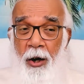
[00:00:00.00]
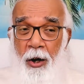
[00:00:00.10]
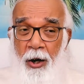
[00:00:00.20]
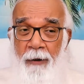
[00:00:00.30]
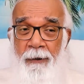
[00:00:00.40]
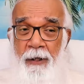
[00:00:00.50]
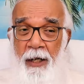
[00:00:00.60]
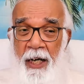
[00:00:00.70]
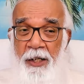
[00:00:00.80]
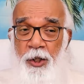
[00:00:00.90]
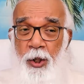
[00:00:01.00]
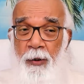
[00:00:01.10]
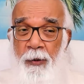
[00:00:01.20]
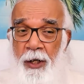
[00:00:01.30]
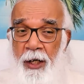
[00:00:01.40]
of the nature
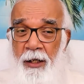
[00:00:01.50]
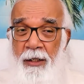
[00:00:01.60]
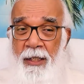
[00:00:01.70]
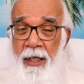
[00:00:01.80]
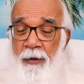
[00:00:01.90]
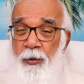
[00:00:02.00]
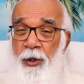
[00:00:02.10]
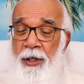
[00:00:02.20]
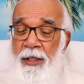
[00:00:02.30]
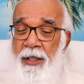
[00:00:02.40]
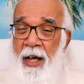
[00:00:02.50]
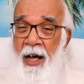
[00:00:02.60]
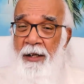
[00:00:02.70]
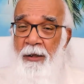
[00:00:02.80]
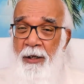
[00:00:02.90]
of real self. What is
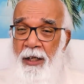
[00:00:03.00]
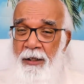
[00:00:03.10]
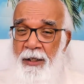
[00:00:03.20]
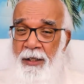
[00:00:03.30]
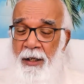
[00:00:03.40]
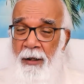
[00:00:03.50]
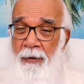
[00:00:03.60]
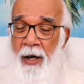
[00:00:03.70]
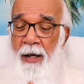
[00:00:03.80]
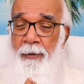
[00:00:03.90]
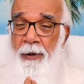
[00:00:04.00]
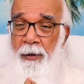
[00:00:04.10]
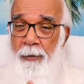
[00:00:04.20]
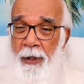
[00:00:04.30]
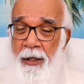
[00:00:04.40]
that real self? I am
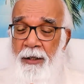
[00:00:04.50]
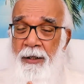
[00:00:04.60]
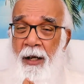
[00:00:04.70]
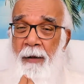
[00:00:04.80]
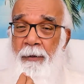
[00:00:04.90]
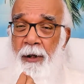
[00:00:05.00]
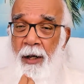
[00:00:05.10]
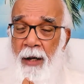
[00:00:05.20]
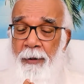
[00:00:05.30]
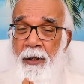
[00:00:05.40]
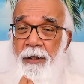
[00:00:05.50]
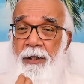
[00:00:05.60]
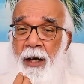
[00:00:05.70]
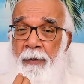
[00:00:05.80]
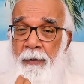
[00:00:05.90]
the peace, I am the
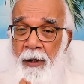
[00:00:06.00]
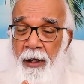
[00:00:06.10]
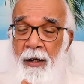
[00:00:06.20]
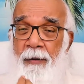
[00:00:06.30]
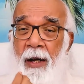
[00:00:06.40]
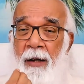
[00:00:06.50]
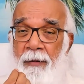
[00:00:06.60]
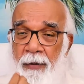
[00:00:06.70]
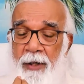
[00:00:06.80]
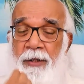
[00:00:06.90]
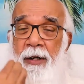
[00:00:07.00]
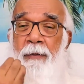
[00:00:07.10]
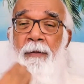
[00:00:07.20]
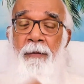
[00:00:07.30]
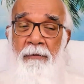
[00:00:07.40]
happiness, I am love, I am wisdom.